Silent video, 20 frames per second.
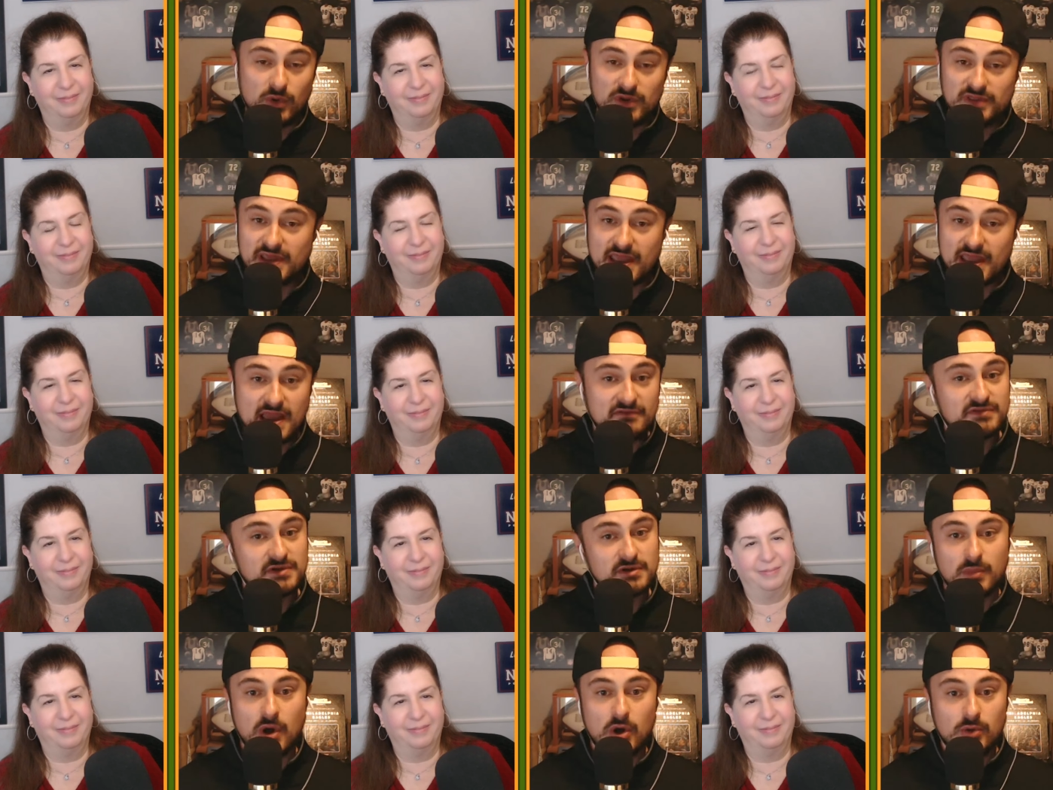Speaker 1: when they
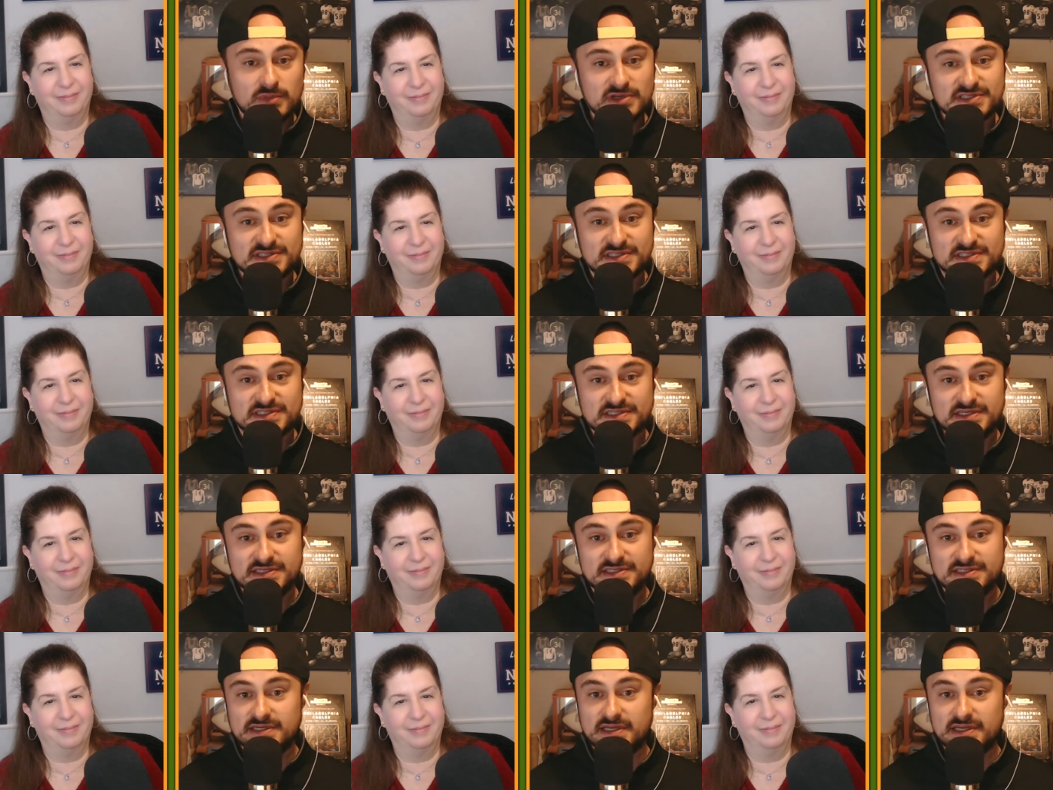have their moments this
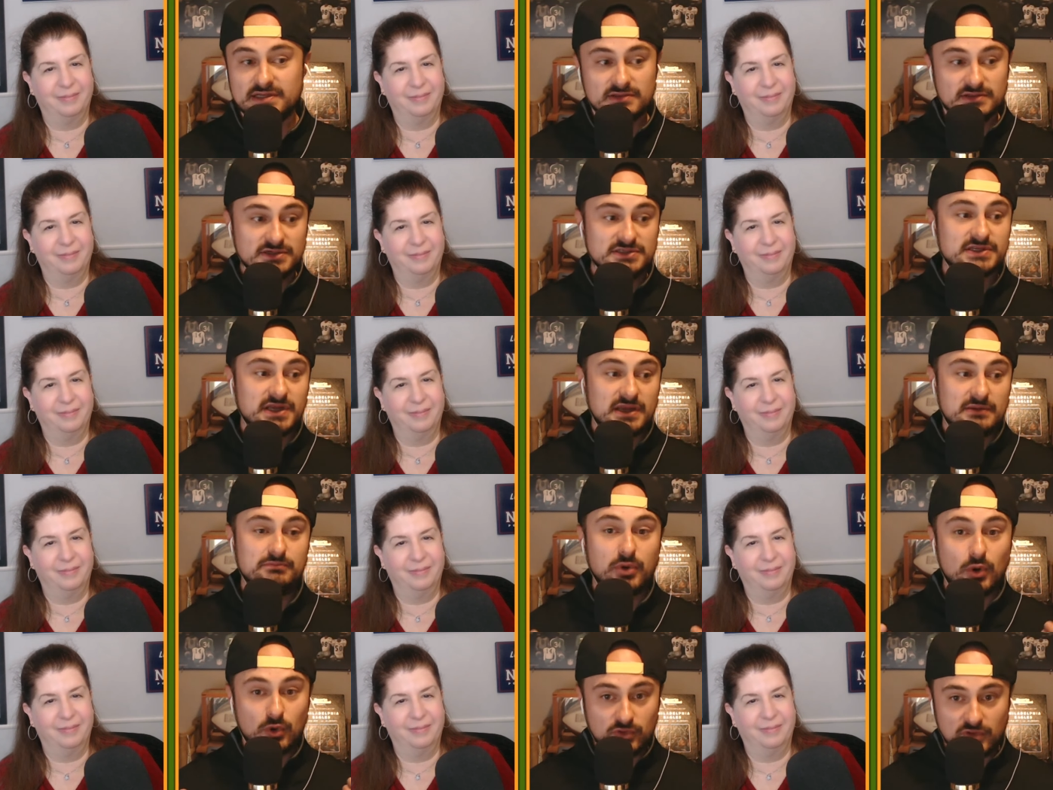season, it looks
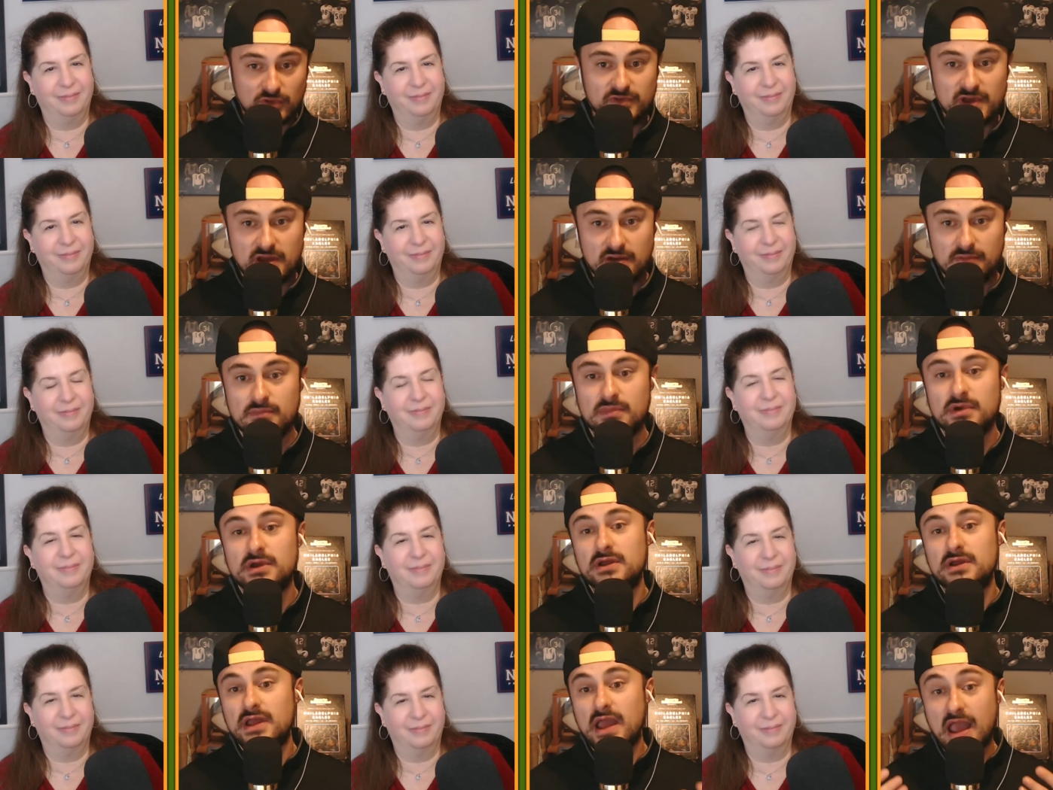like both of them
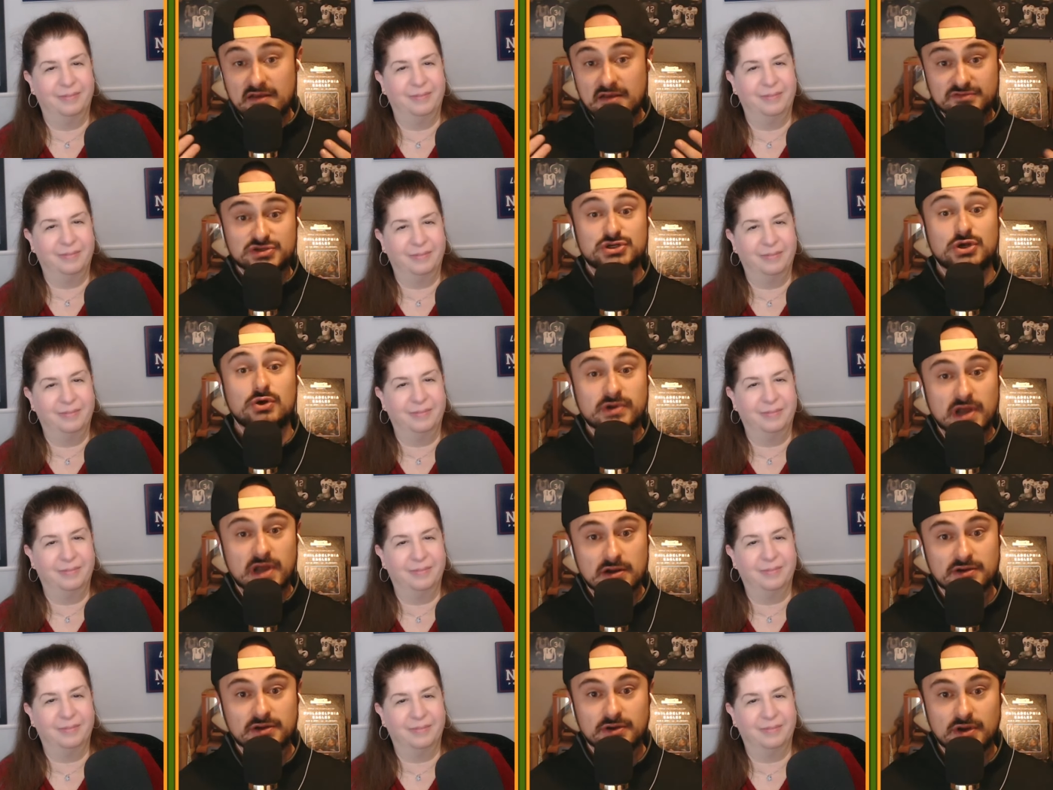have
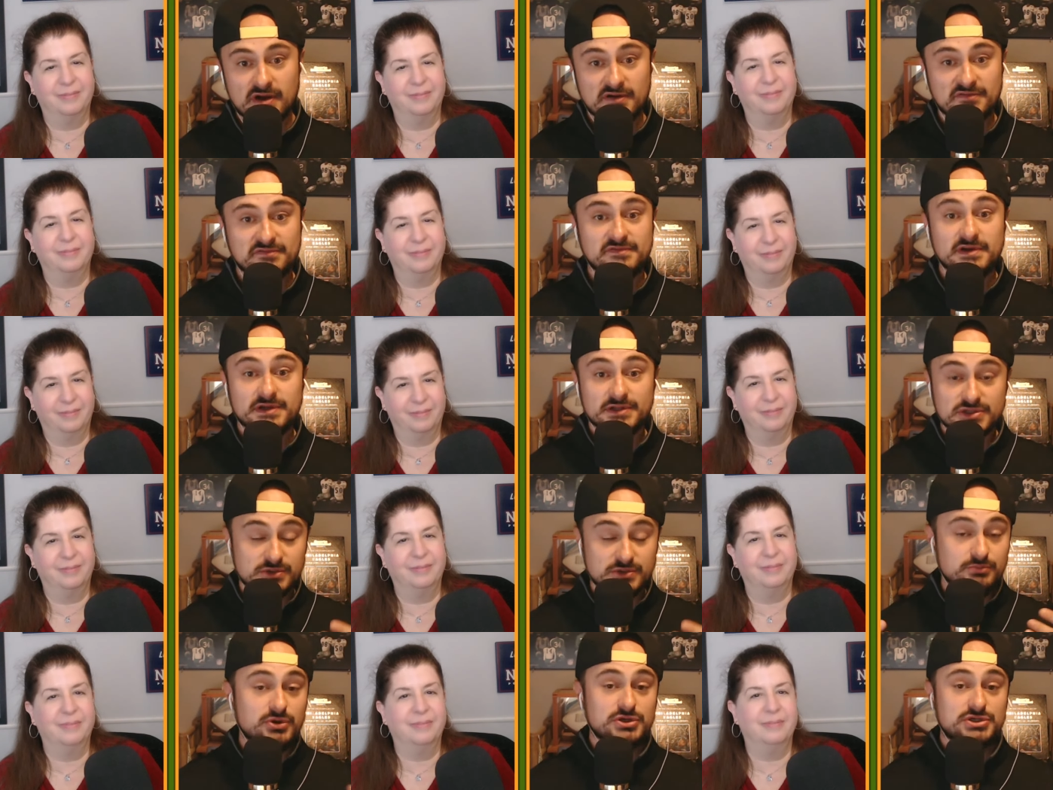shown out enough
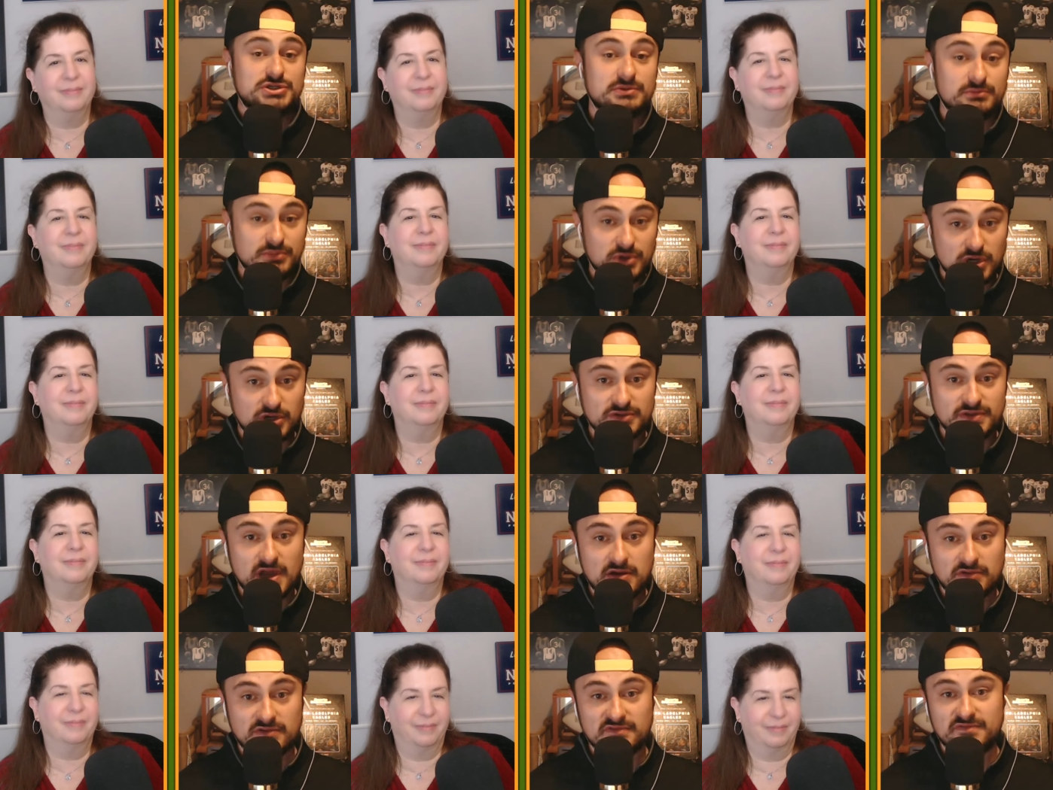to push the ball
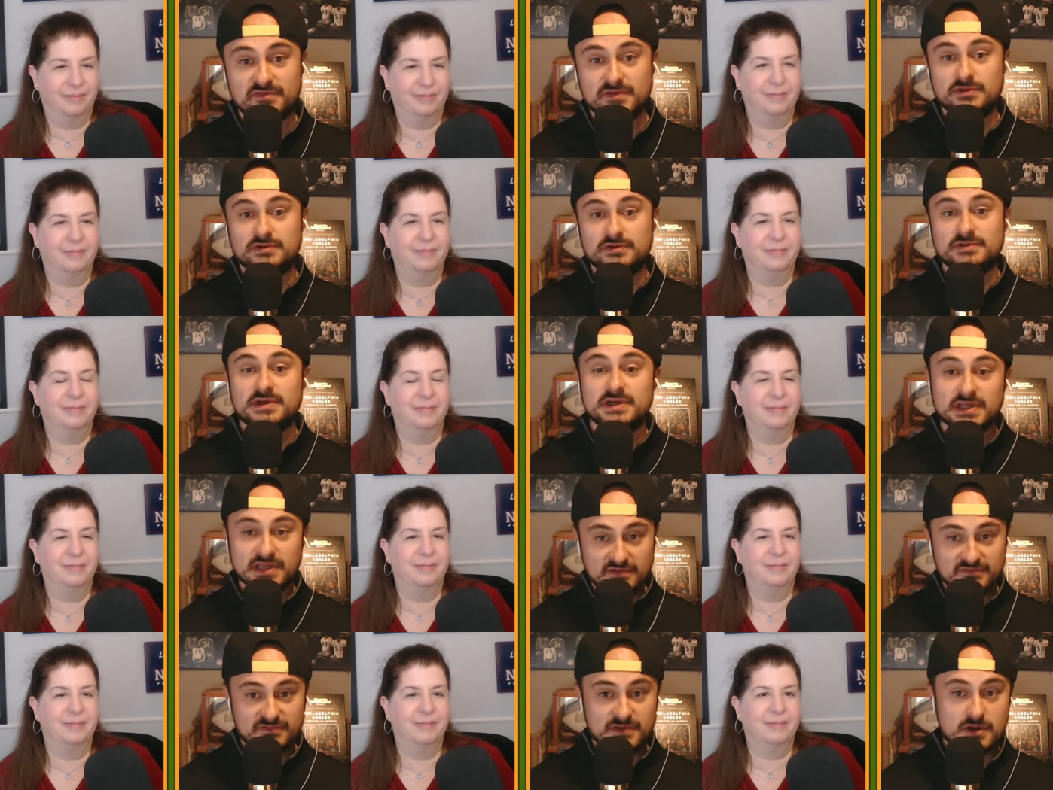down the field,
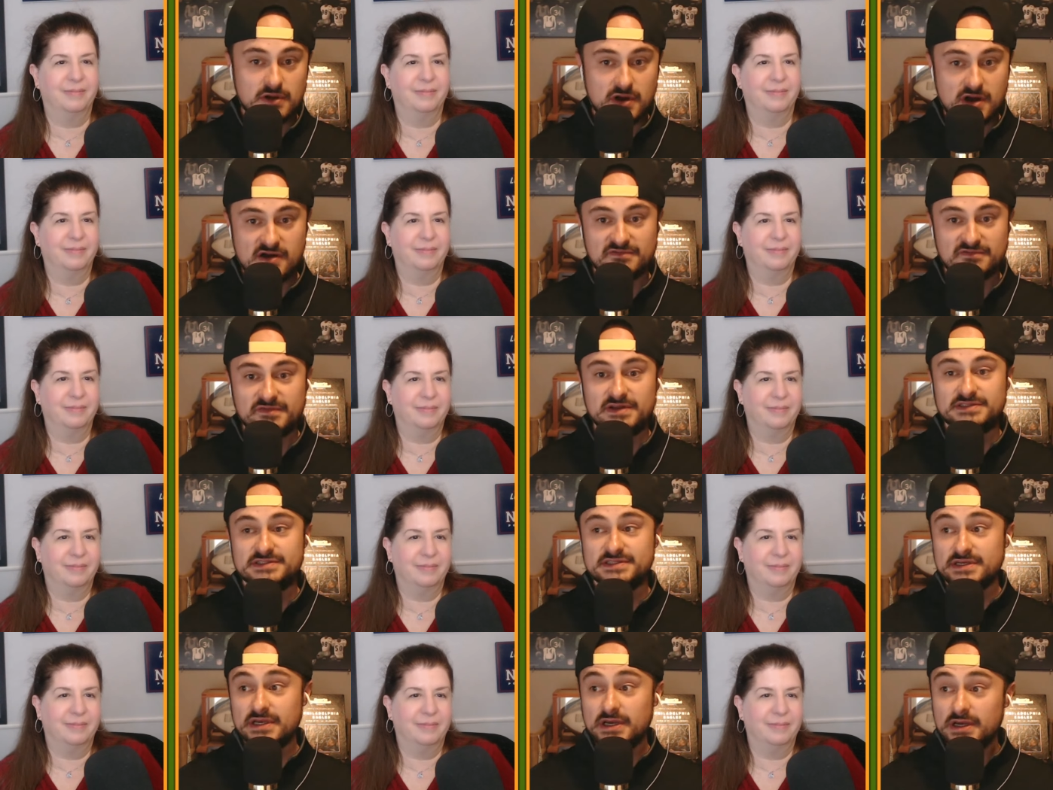give their
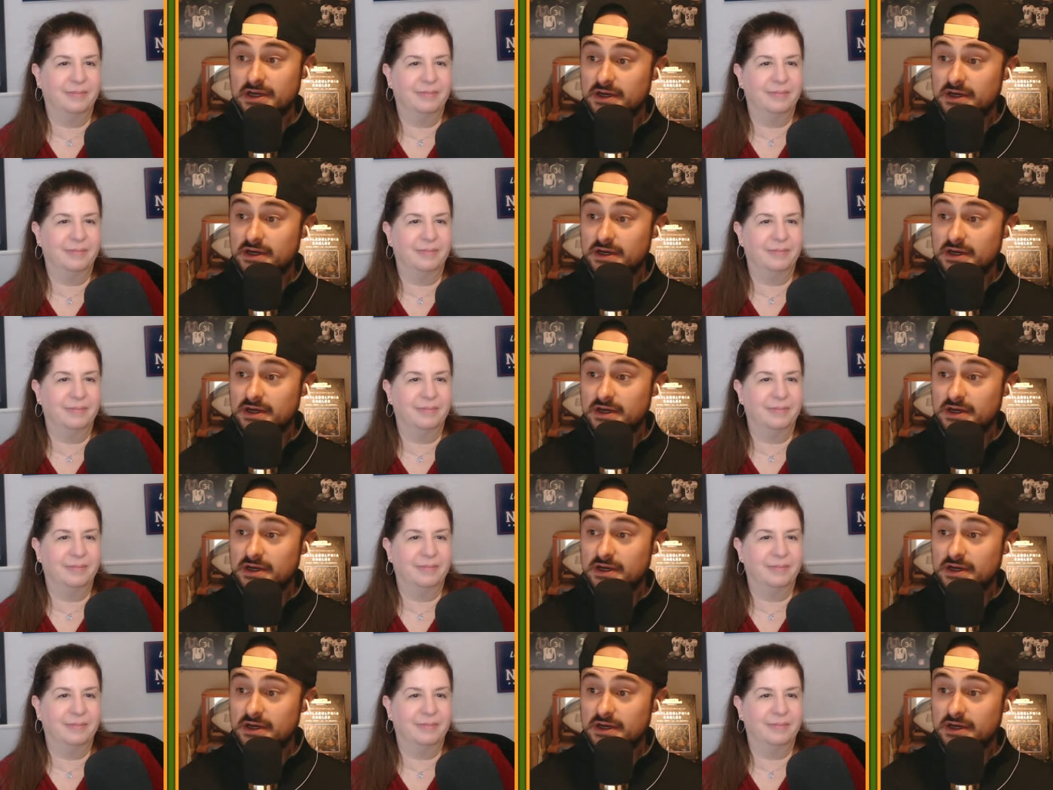offense